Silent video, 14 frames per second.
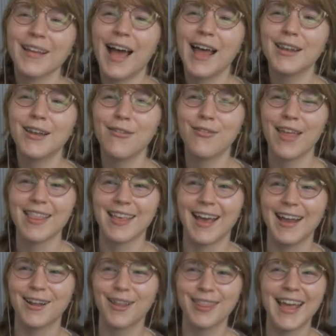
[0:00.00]
I love that
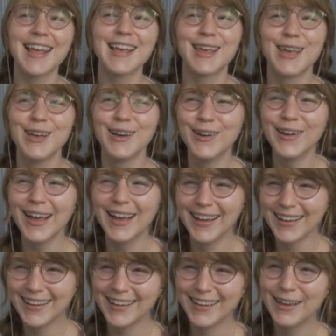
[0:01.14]
title. Thank you.
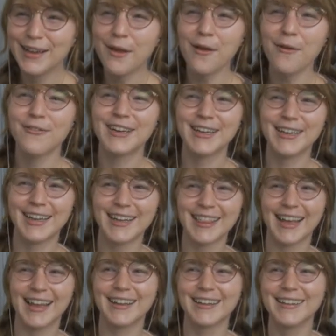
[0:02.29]
Very long
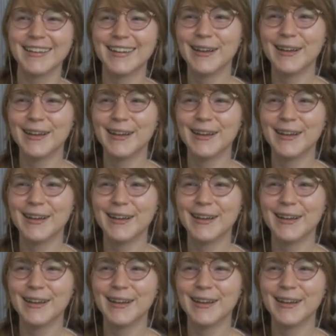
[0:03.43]
title.